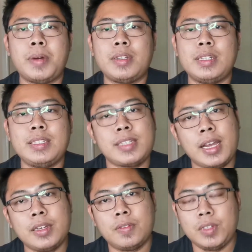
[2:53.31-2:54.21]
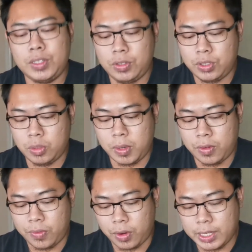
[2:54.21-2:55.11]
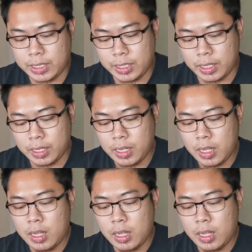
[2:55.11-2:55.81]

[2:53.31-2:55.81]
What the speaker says: about the design of the new Subaru Forester,